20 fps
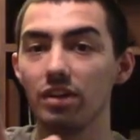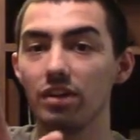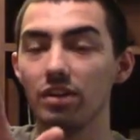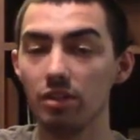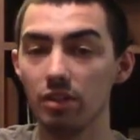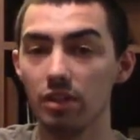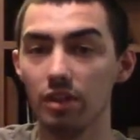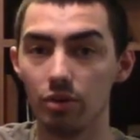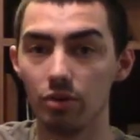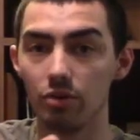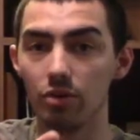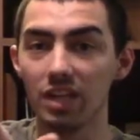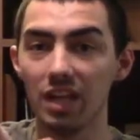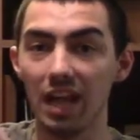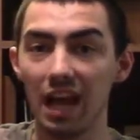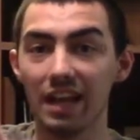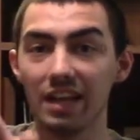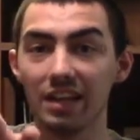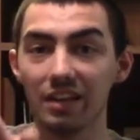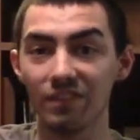
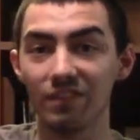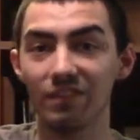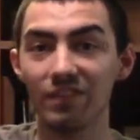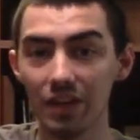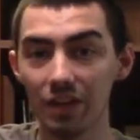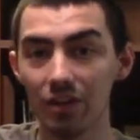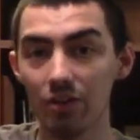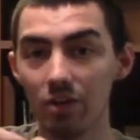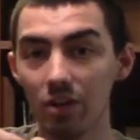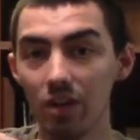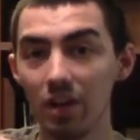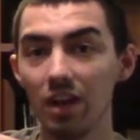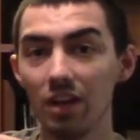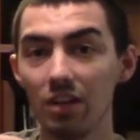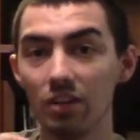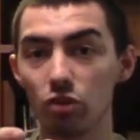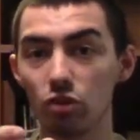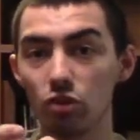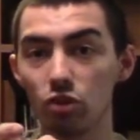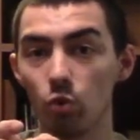literally, I could feel
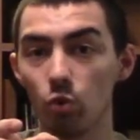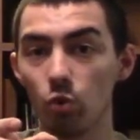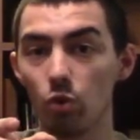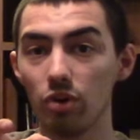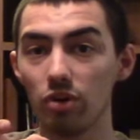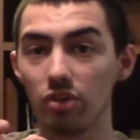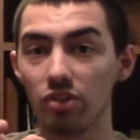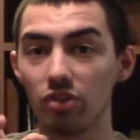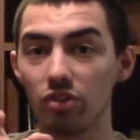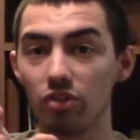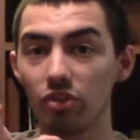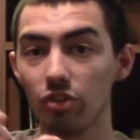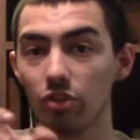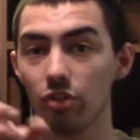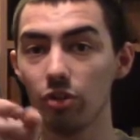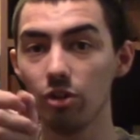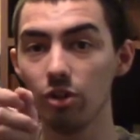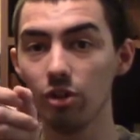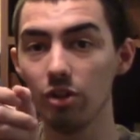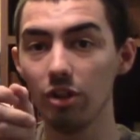the sword
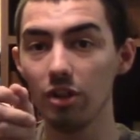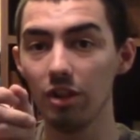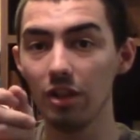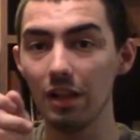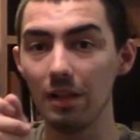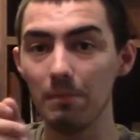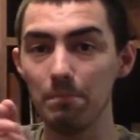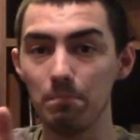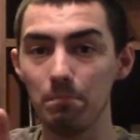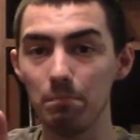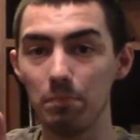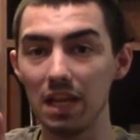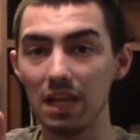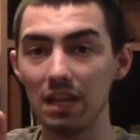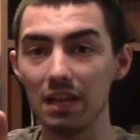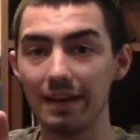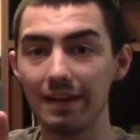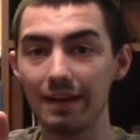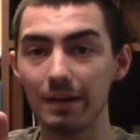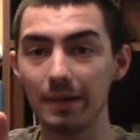
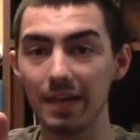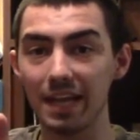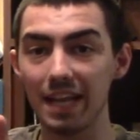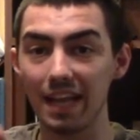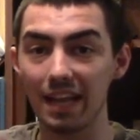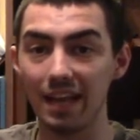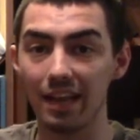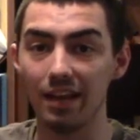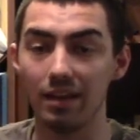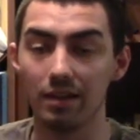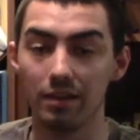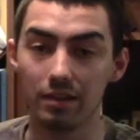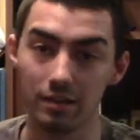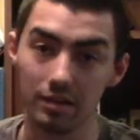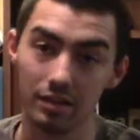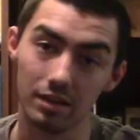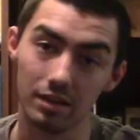slipping out of my hand.